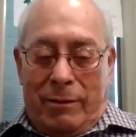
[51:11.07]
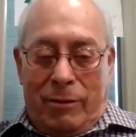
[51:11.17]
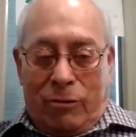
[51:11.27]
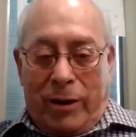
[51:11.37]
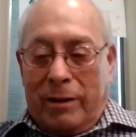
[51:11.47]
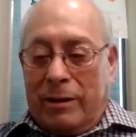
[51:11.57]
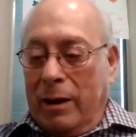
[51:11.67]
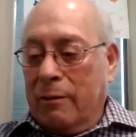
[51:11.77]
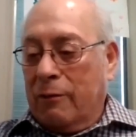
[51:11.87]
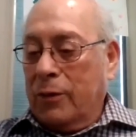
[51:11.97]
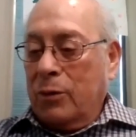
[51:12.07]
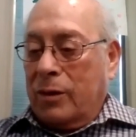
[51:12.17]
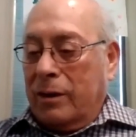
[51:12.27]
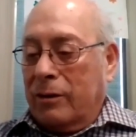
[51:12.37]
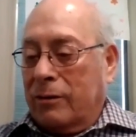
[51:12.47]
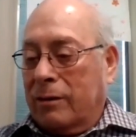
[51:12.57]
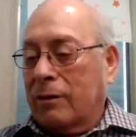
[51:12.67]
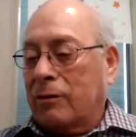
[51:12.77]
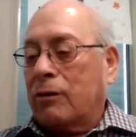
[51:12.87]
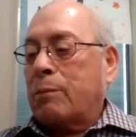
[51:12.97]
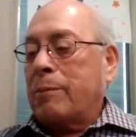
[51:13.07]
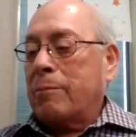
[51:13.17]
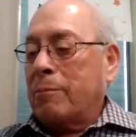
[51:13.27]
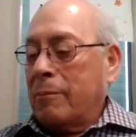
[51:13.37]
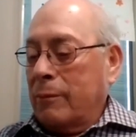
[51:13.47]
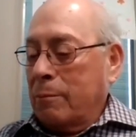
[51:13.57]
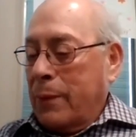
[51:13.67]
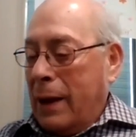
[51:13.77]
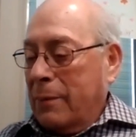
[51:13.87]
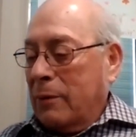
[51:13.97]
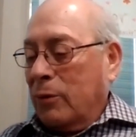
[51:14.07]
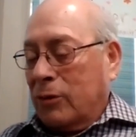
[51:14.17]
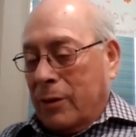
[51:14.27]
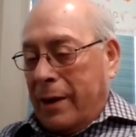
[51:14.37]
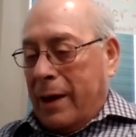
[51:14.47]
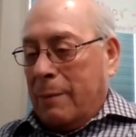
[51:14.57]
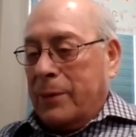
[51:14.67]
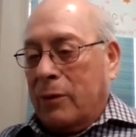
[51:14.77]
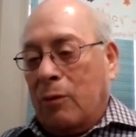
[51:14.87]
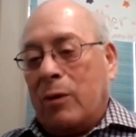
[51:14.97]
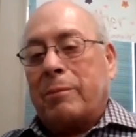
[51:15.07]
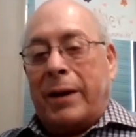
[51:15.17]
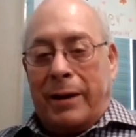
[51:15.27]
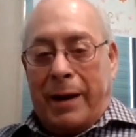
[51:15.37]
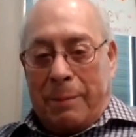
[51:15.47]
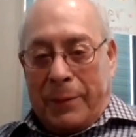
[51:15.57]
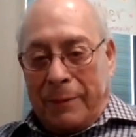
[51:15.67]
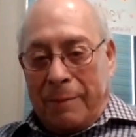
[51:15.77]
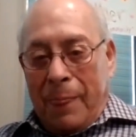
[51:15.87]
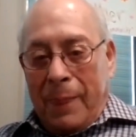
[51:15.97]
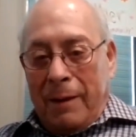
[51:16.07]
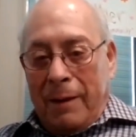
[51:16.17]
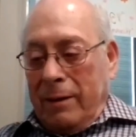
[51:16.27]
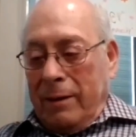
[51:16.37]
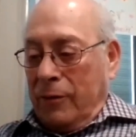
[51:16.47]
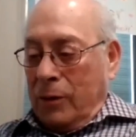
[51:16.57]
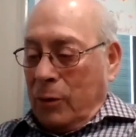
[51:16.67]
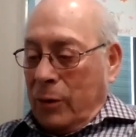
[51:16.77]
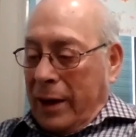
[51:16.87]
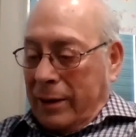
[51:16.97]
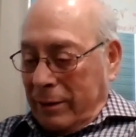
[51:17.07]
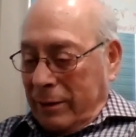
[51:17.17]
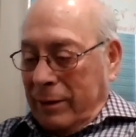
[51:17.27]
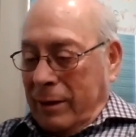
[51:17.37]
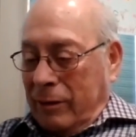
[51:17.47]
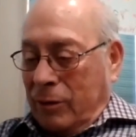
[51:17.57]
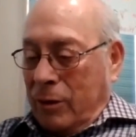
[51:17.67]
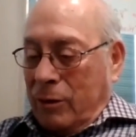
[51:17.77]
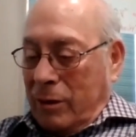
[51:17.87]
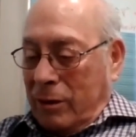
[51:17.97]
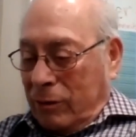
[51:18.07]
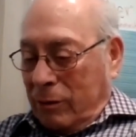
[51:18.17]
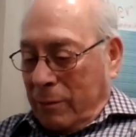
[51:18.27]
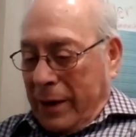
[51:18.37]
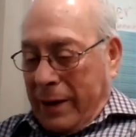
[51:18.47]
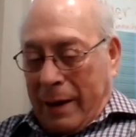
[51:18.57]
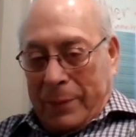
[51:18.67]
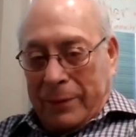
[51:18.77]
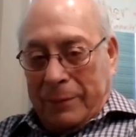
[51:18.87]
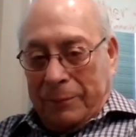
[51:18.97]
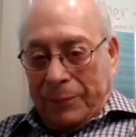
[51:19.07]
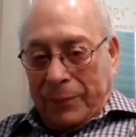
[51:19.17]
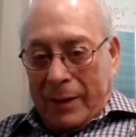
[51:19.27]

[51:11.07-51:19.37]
you try to tell them, if you do this, this is probably what's going to happen, or what might happen. If you do that, this might happen.